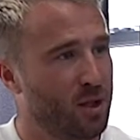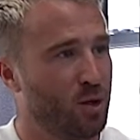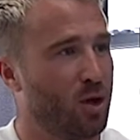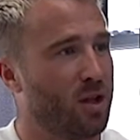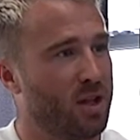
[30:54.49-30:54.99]

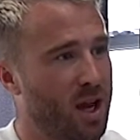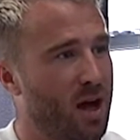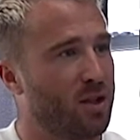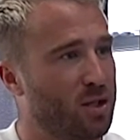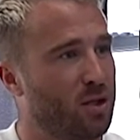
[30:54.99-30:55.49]
You look at the
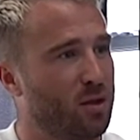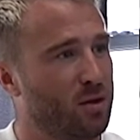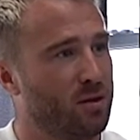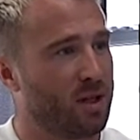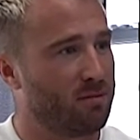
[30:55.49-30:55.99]
other
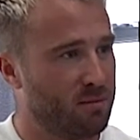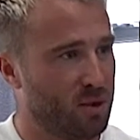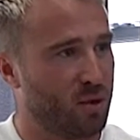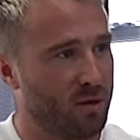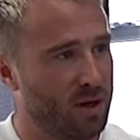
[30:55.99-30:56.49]
two like
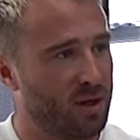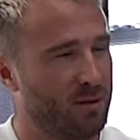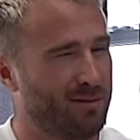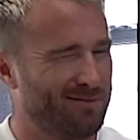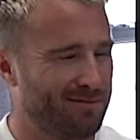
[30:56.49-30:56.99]
Dorian and